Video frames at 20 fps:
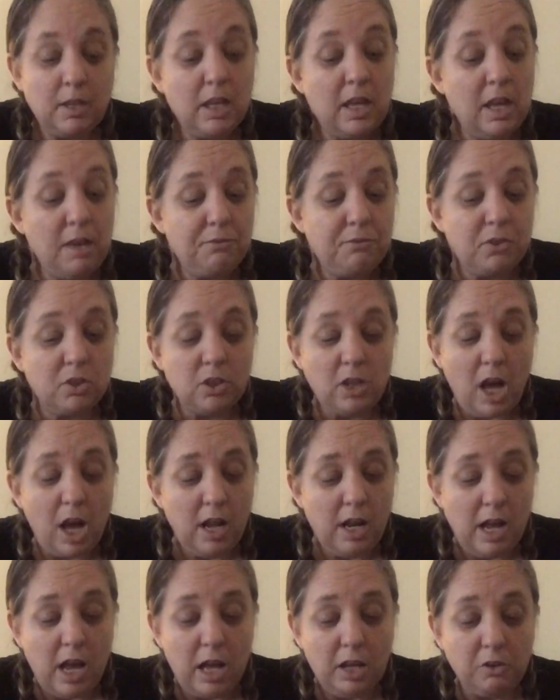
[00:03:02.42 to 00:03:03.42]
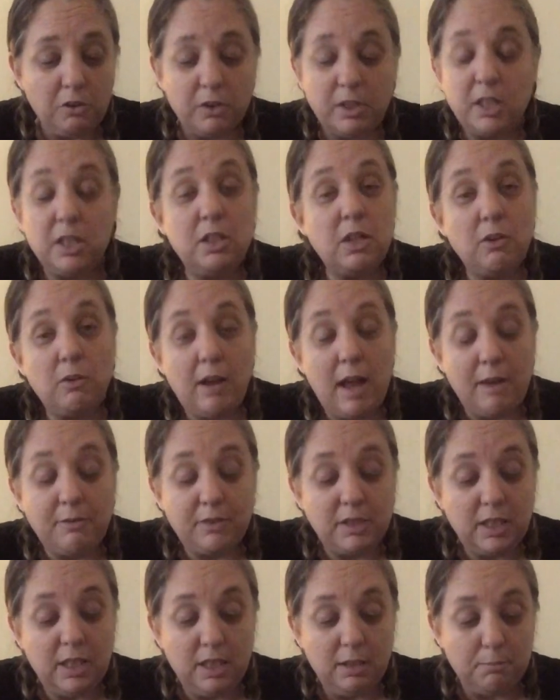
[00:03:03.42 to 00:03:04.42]
If you're not hungry, you don't have
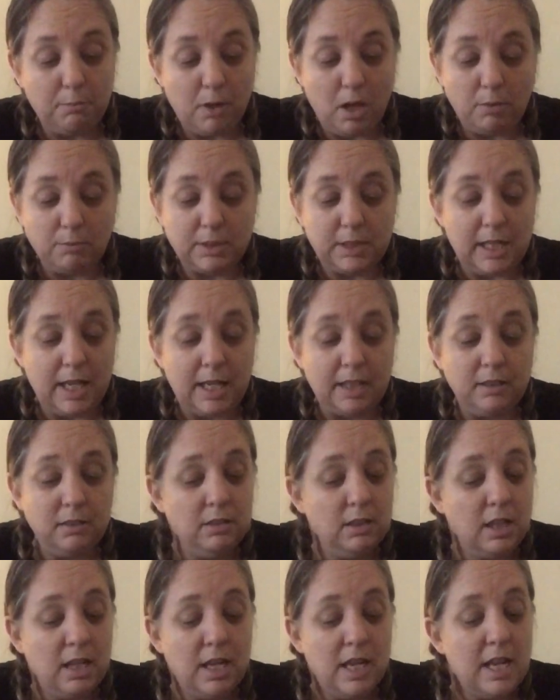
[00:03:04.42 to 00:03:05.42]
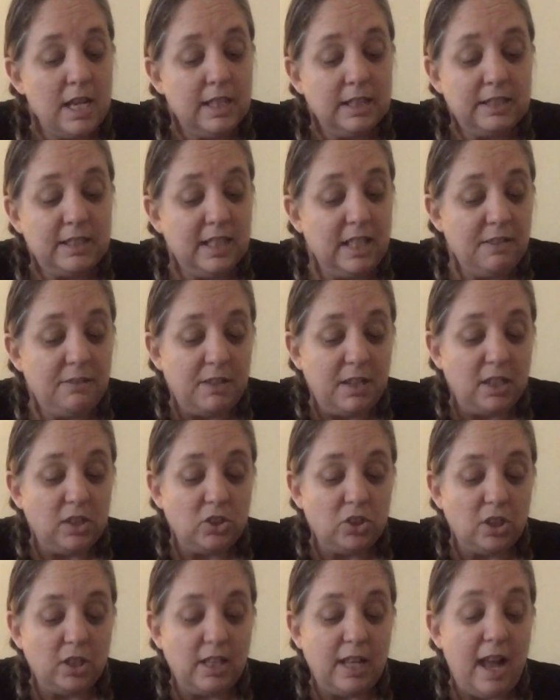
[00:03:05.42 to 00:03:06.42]
to eat, Mom said. TV
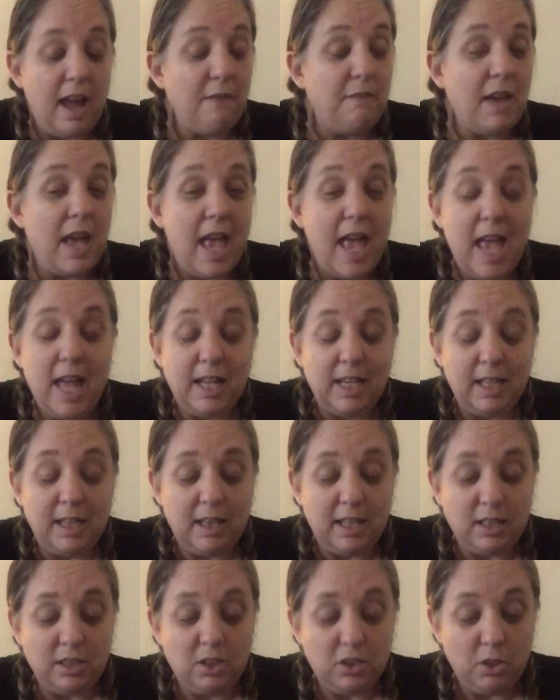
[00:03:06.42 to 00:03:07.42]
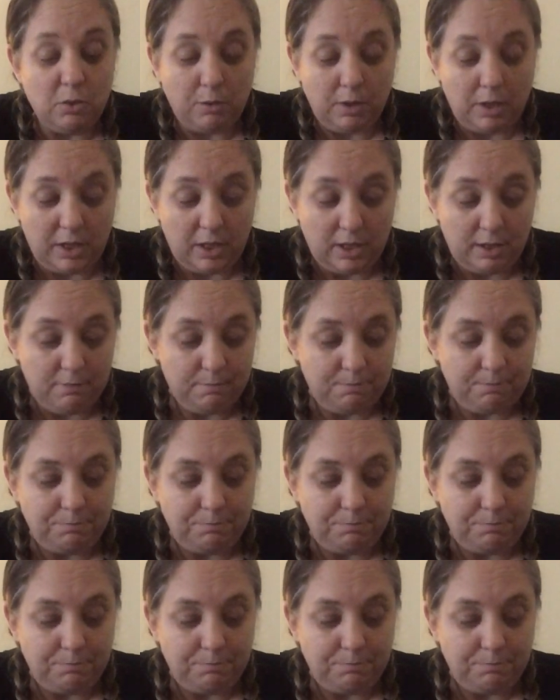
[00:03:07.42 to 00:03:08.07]
shouldn't have anything to do with it.